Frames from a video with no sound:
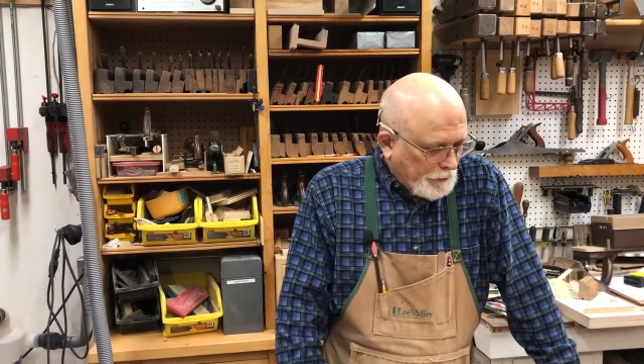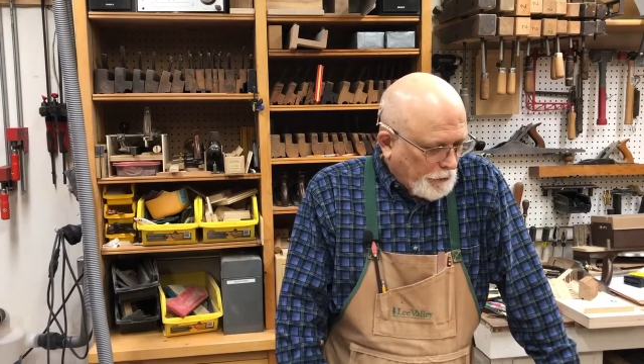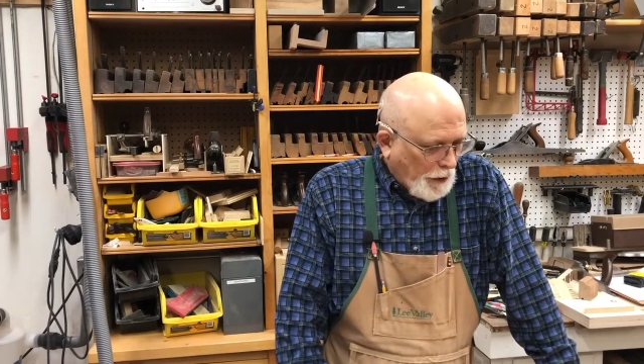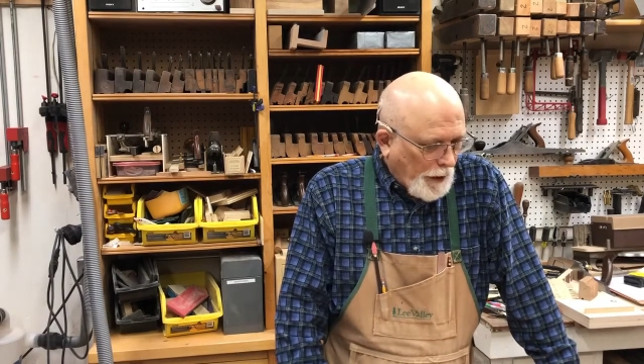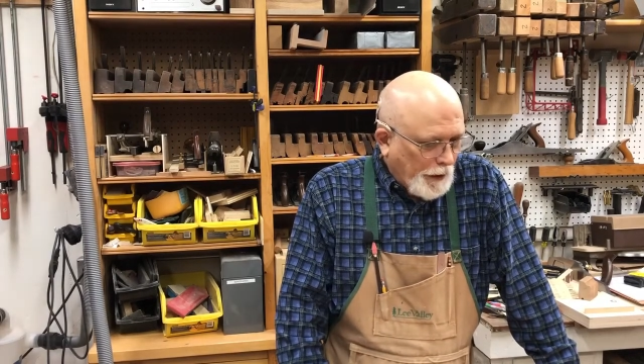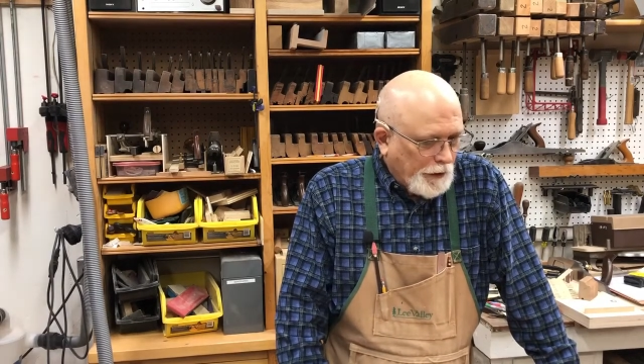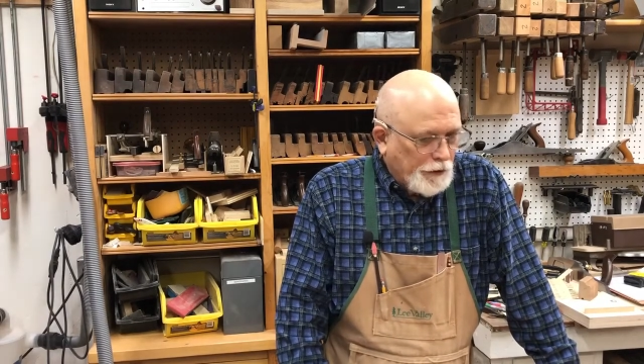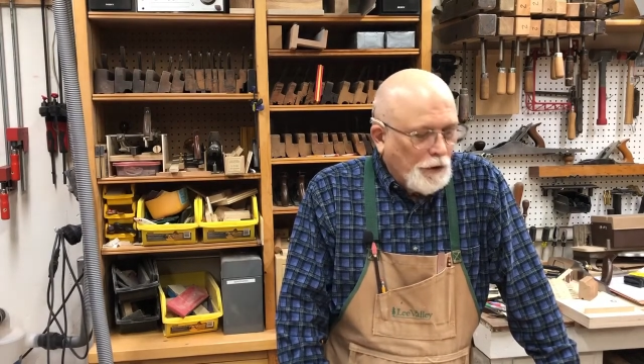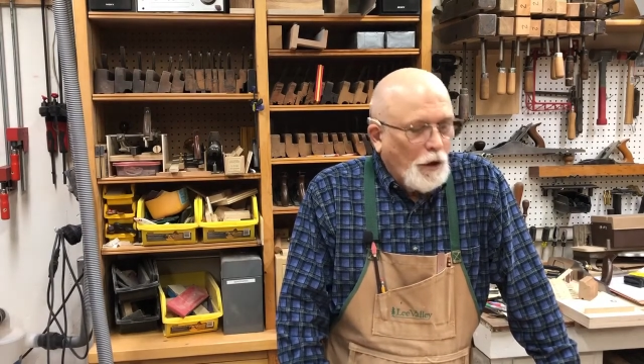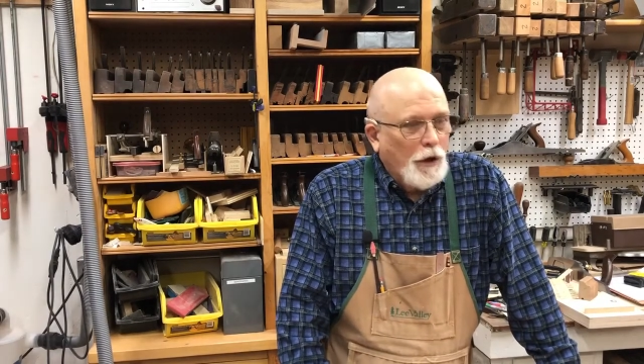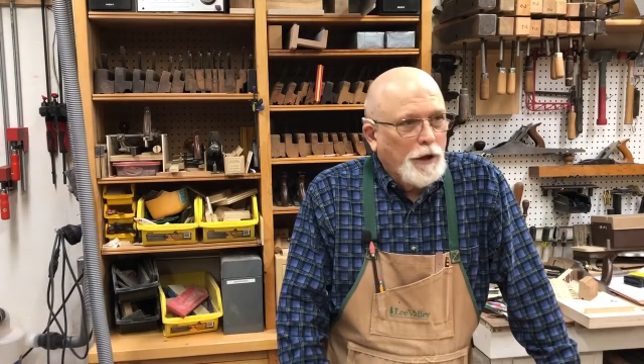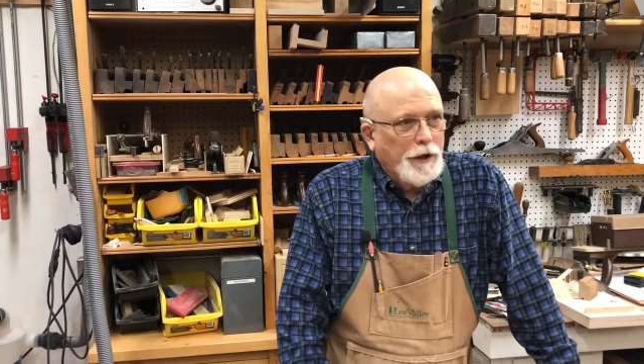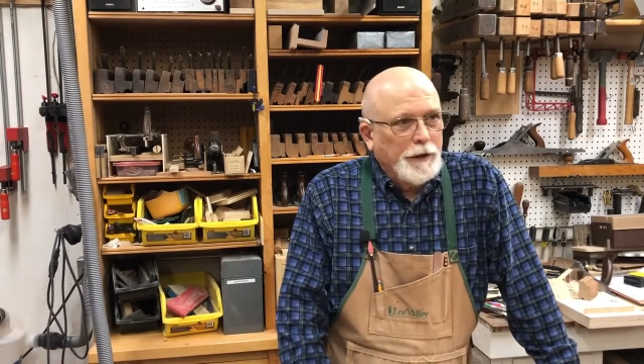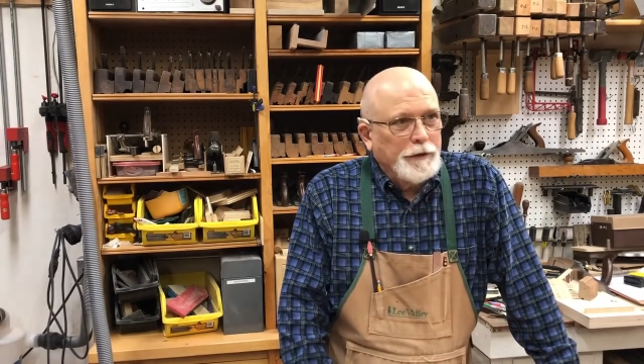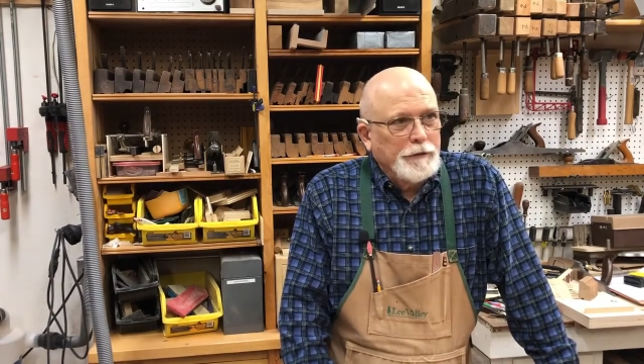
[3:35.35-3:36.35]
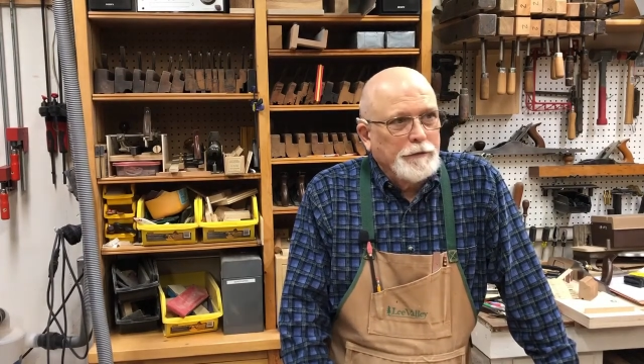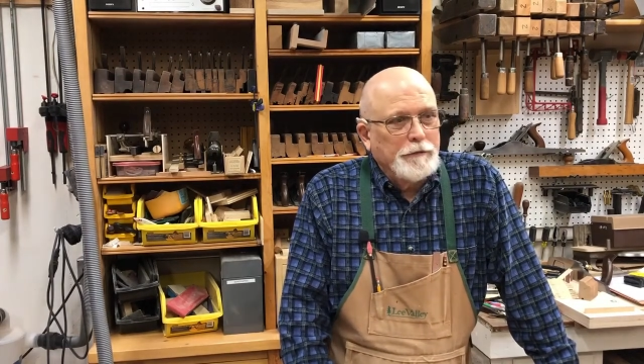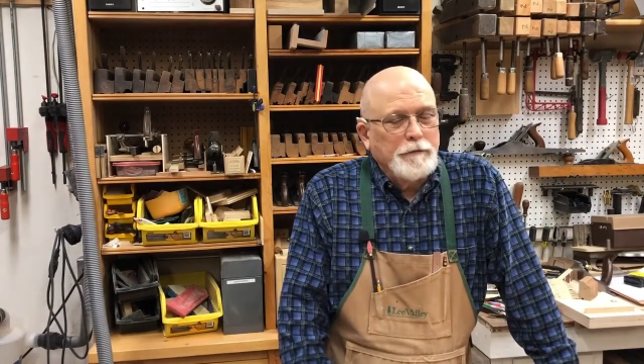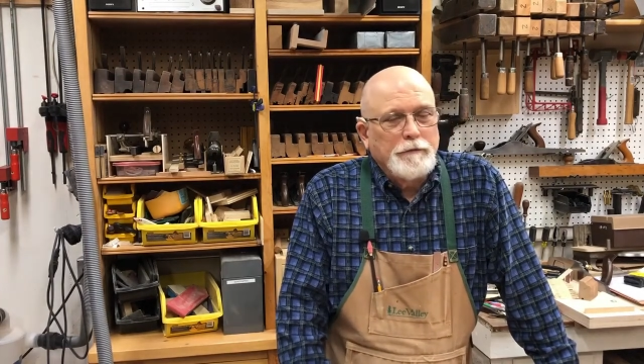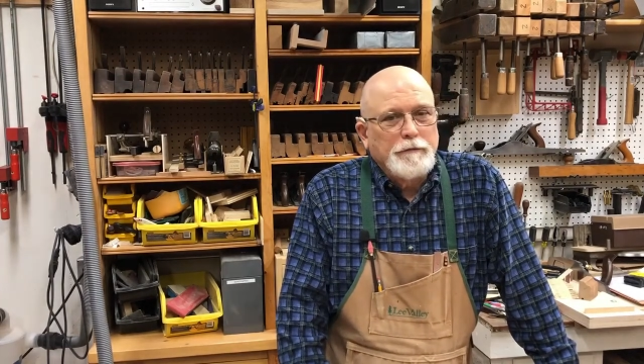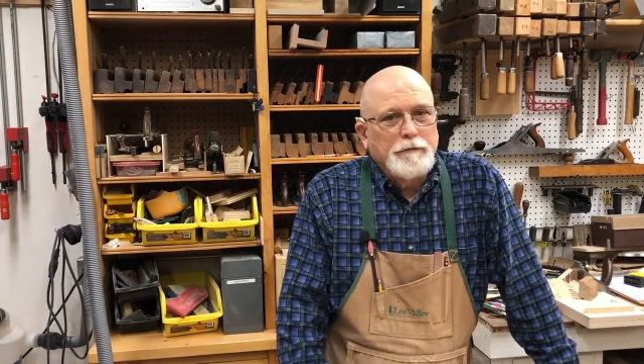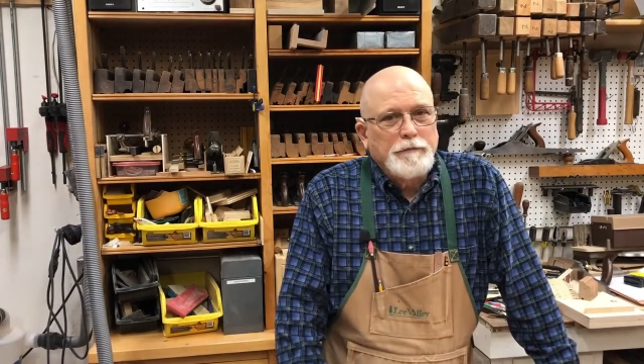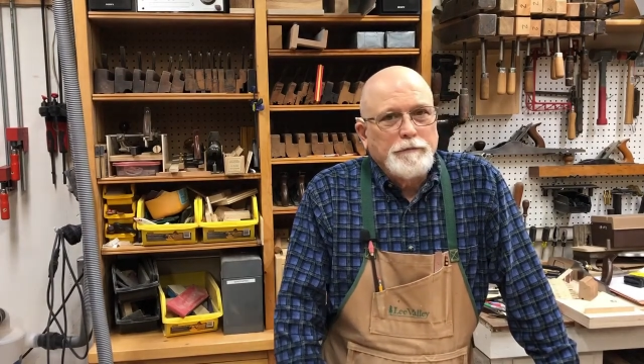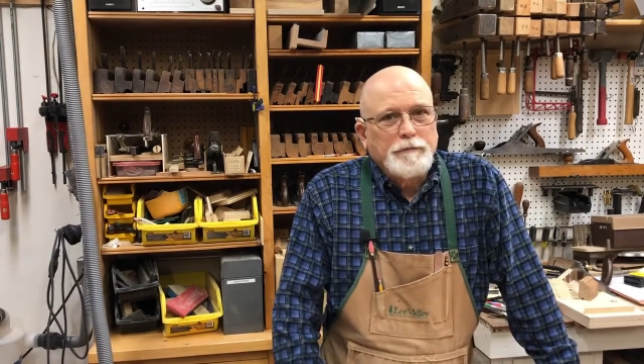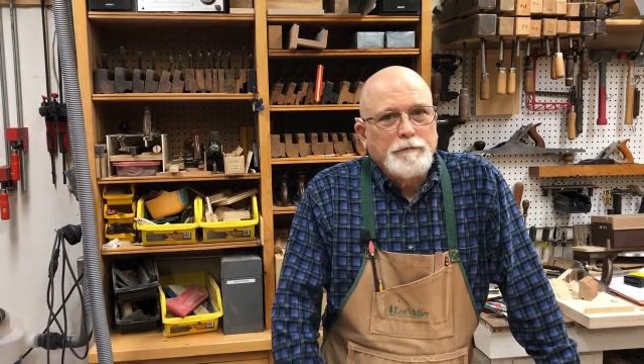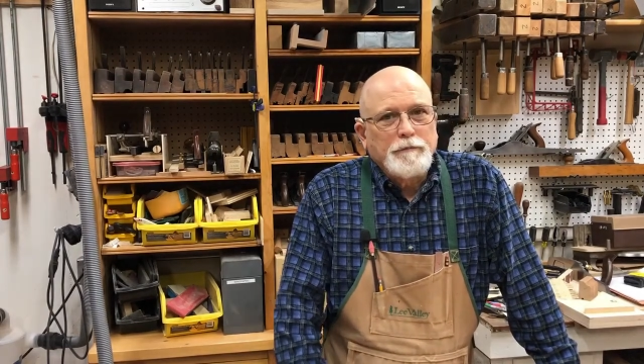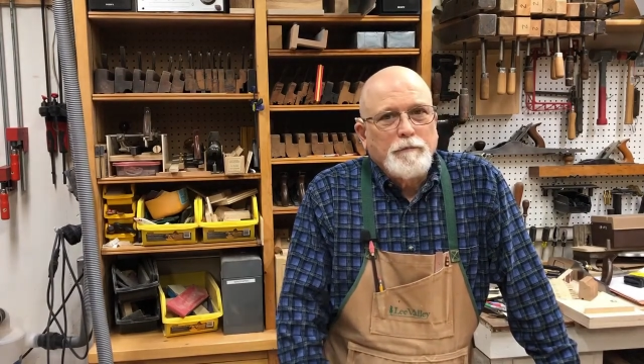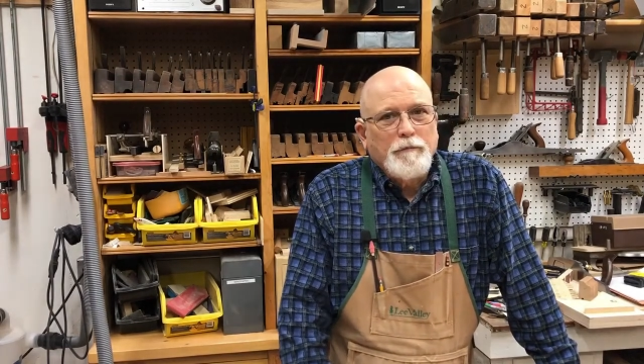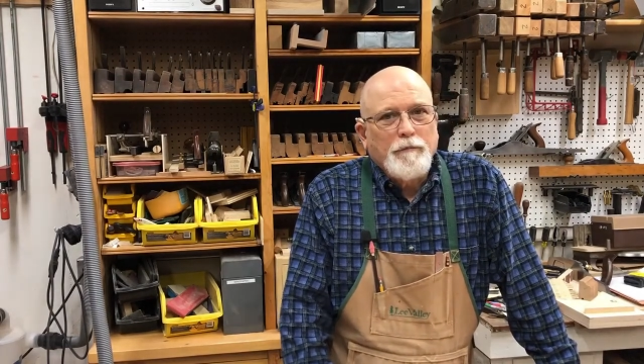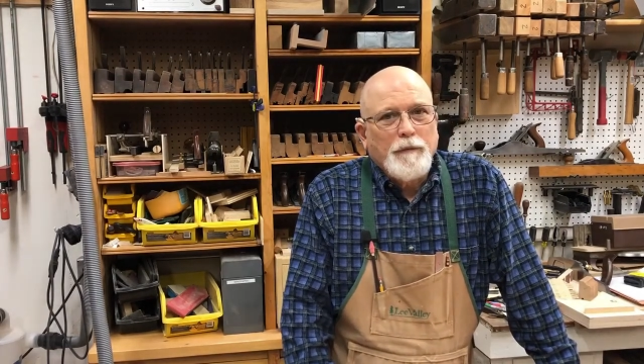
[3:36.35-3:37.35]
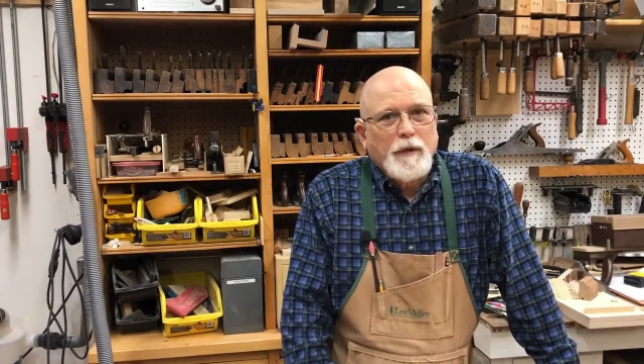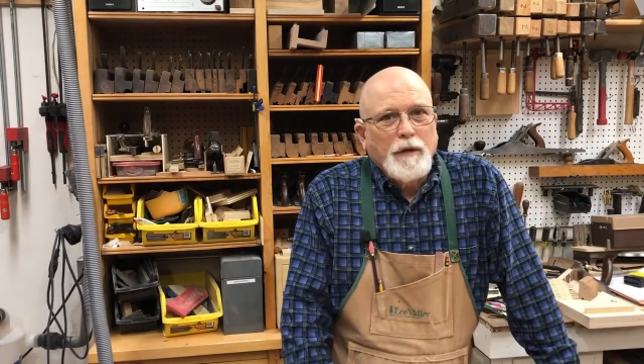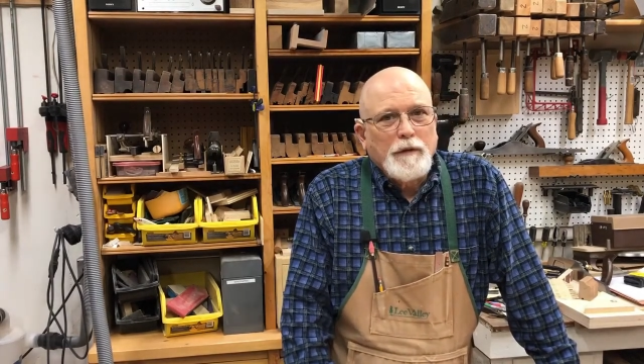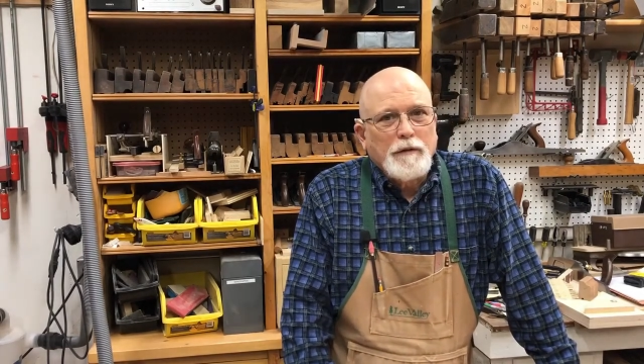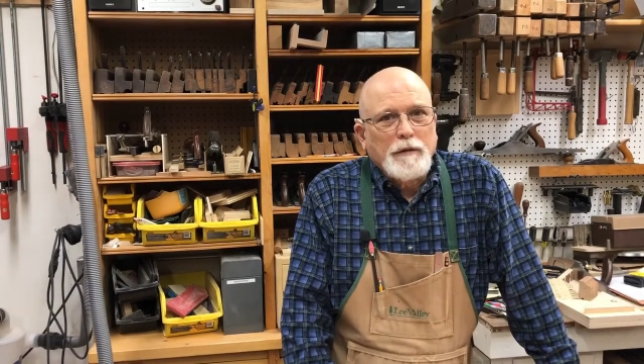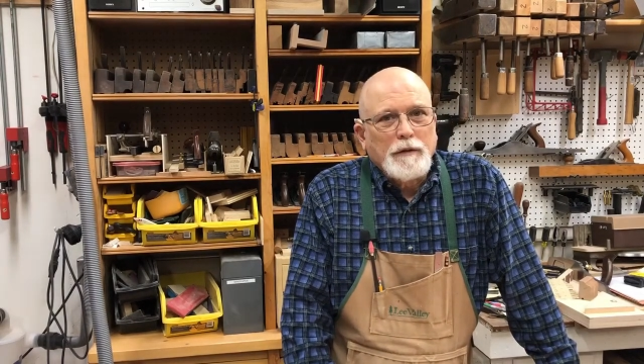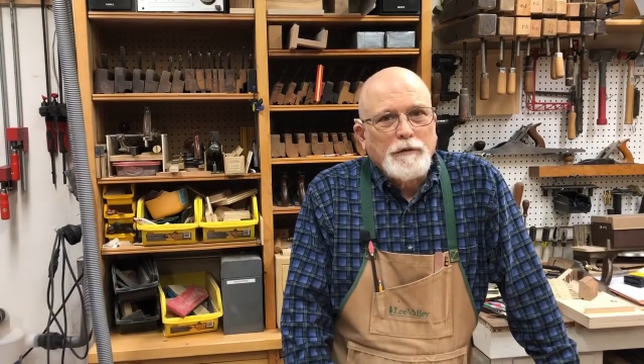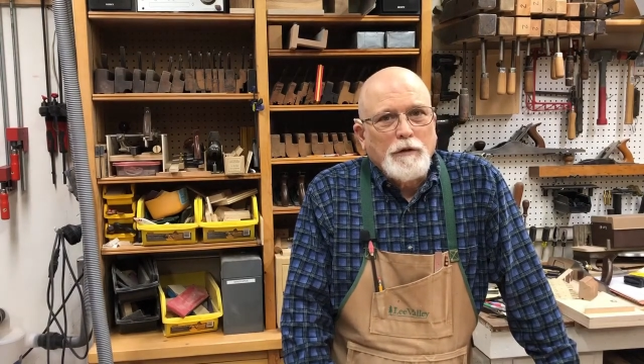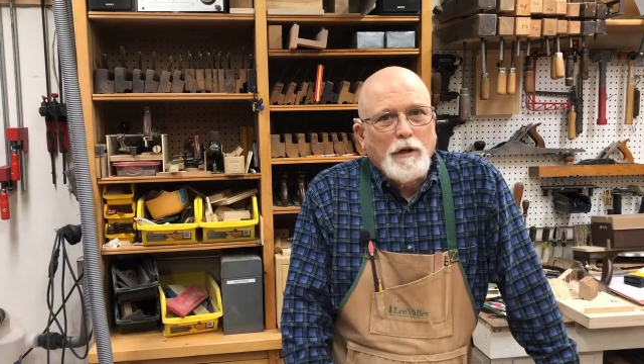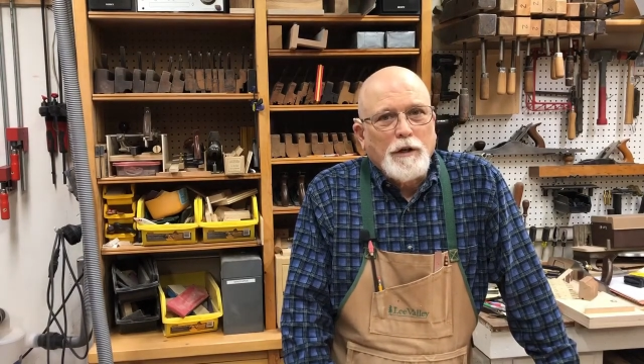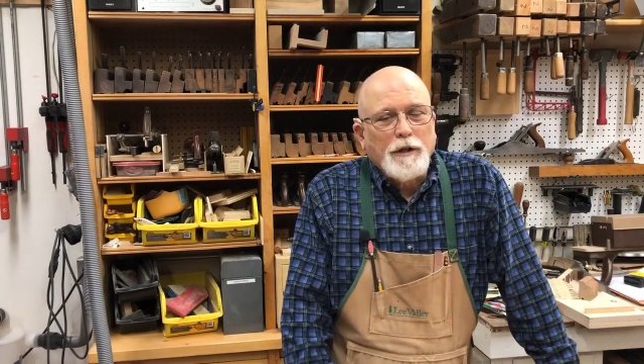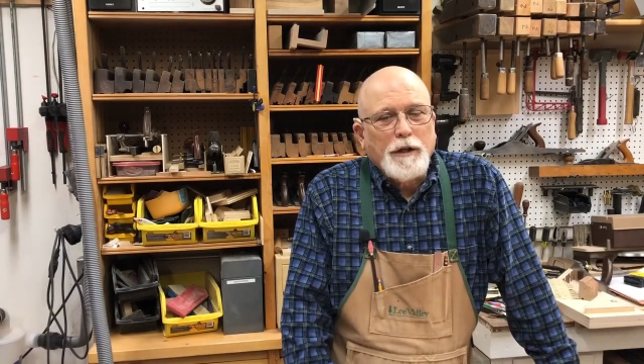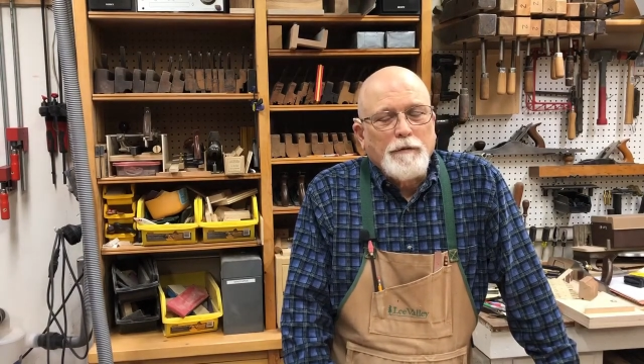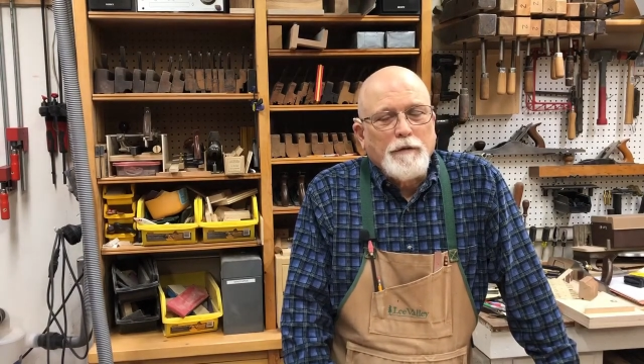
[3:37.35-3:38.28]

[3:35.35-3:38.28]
try to darken, darken